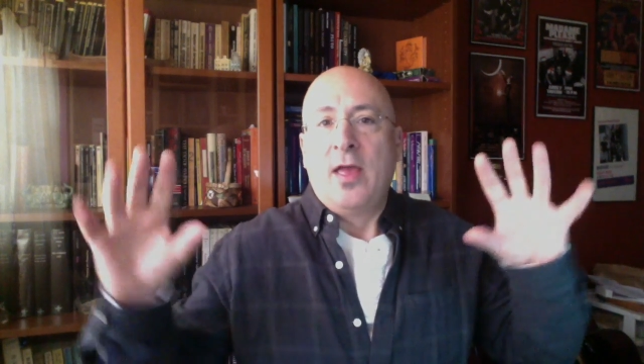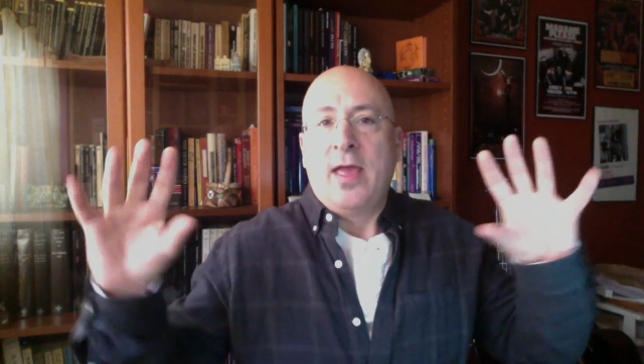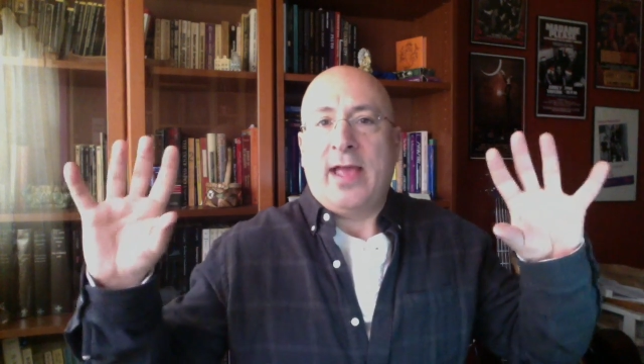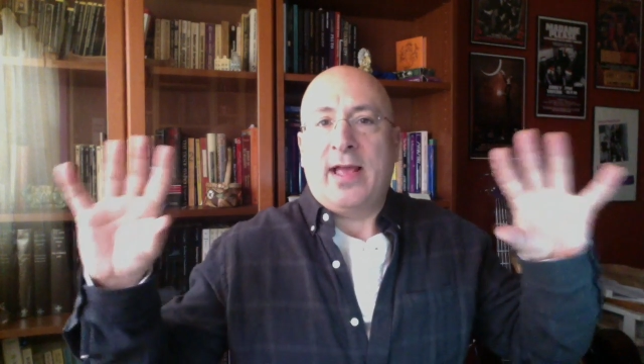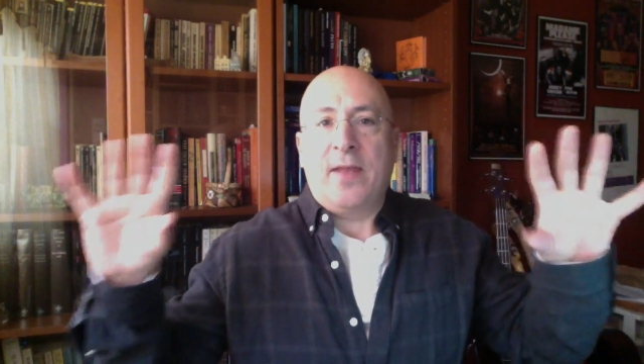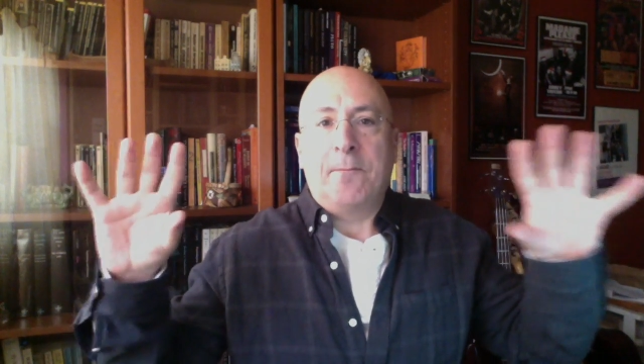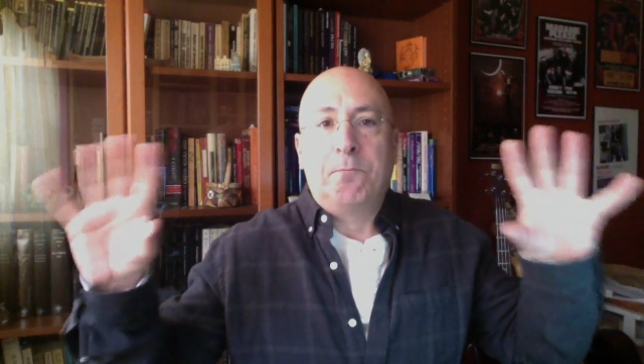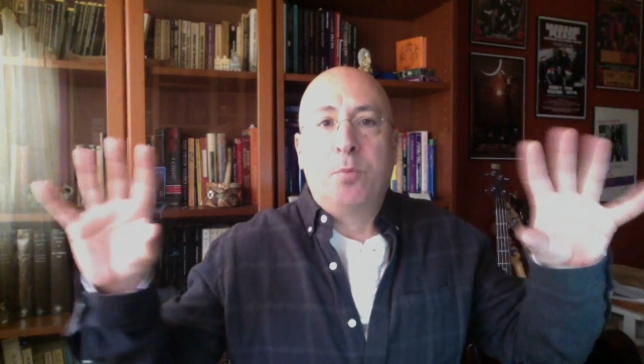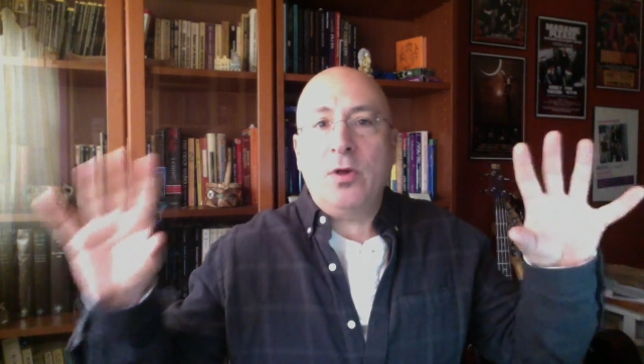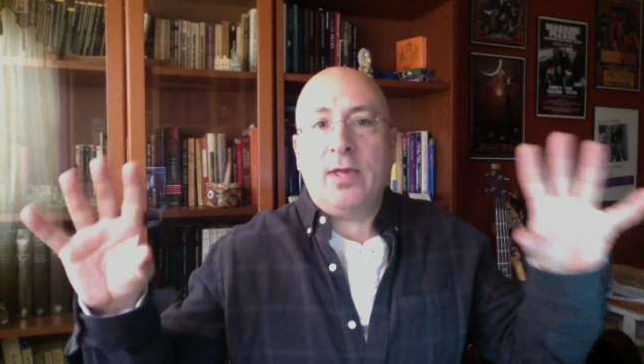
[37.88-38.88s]
a kind of
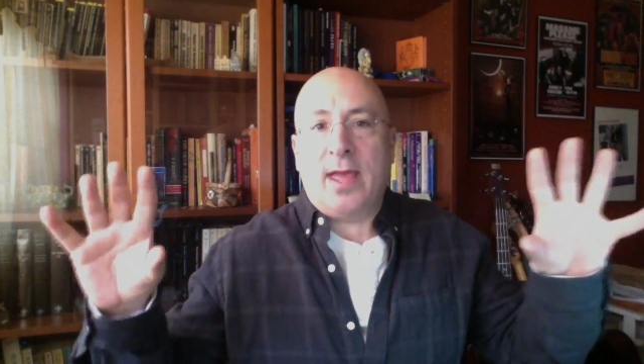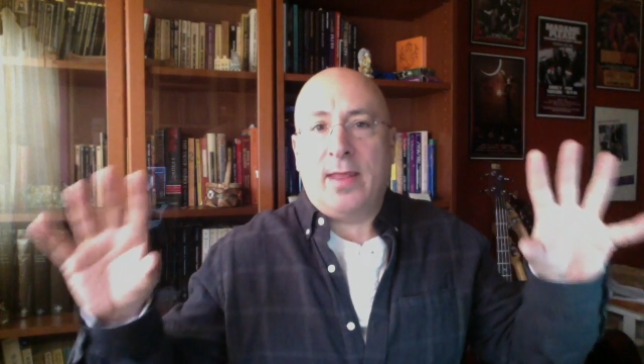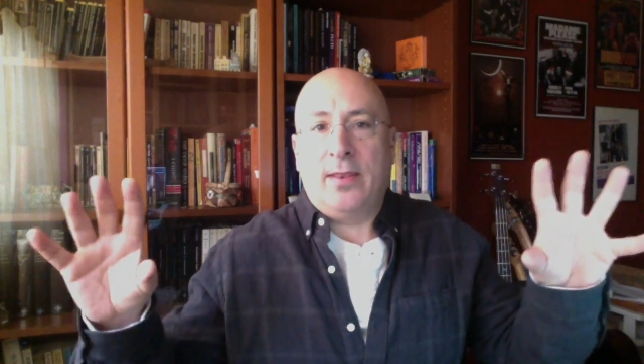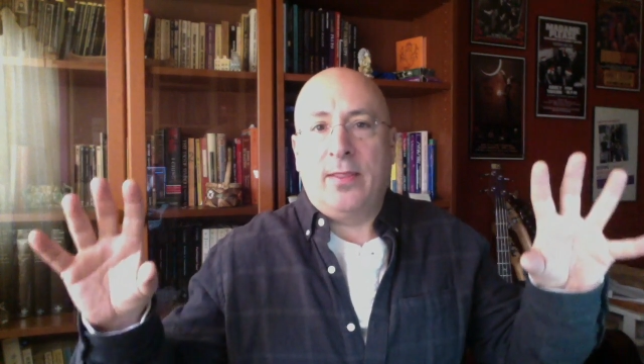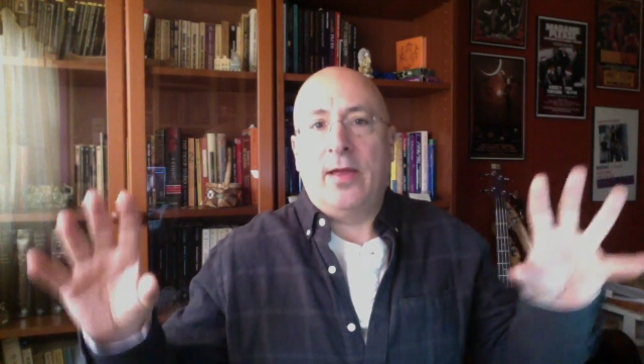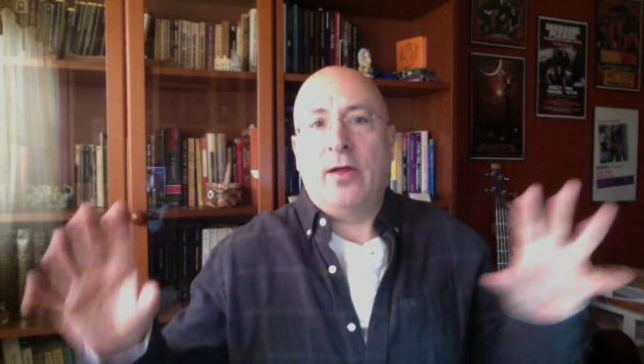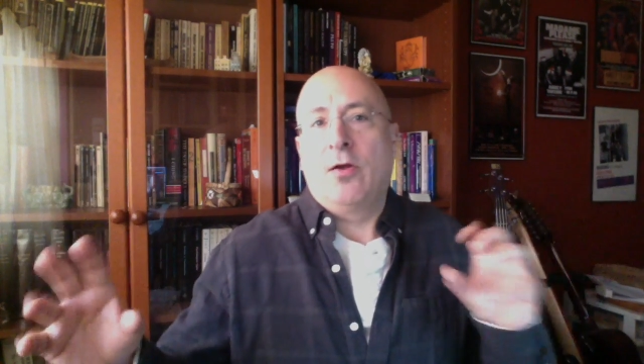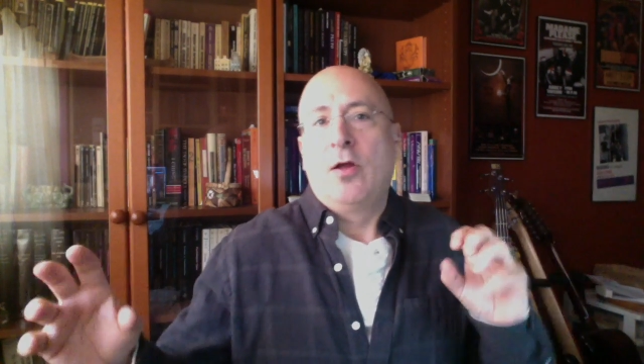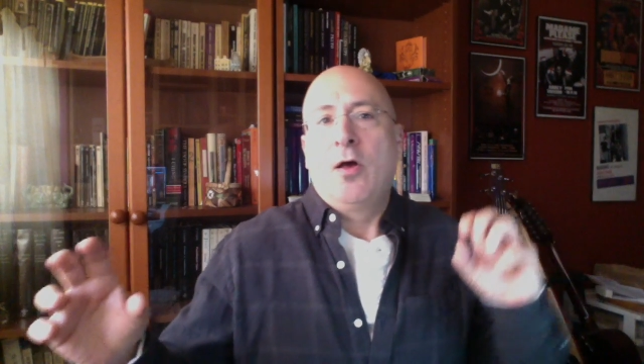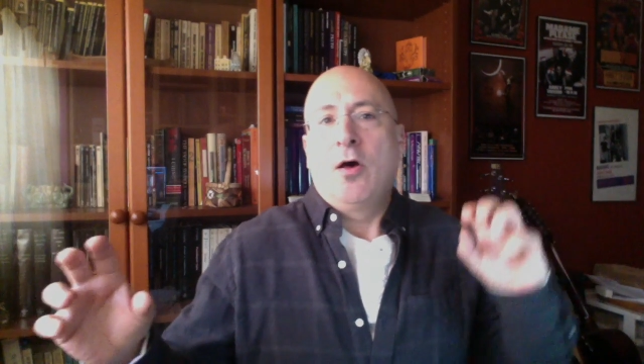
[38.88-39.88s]
bookend
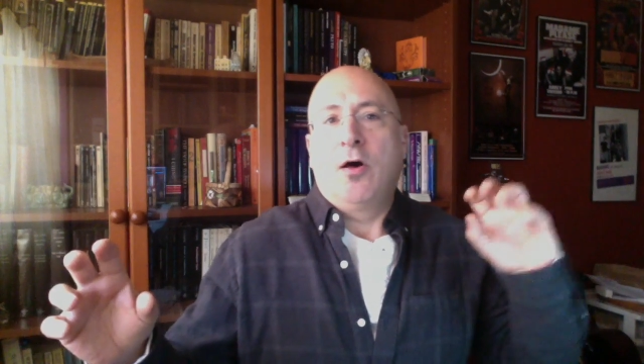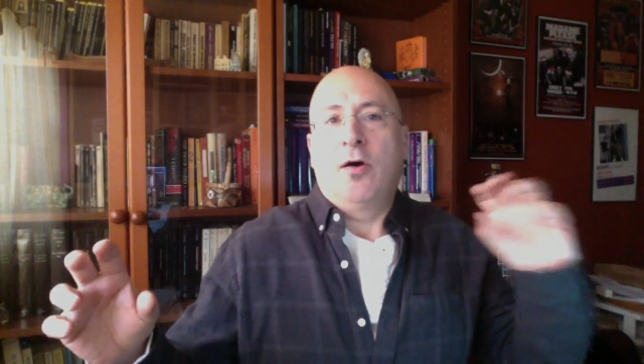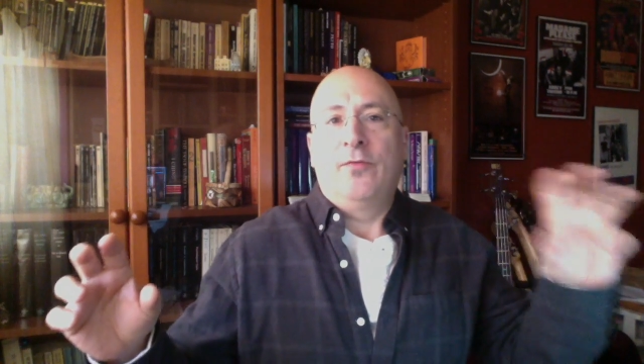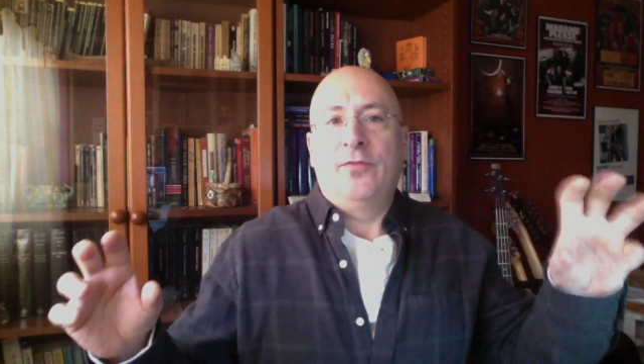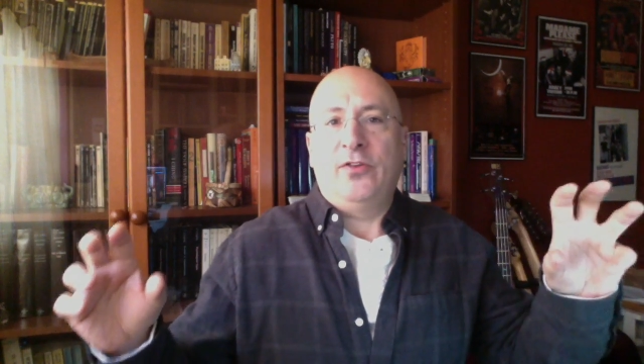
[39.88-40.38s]
there of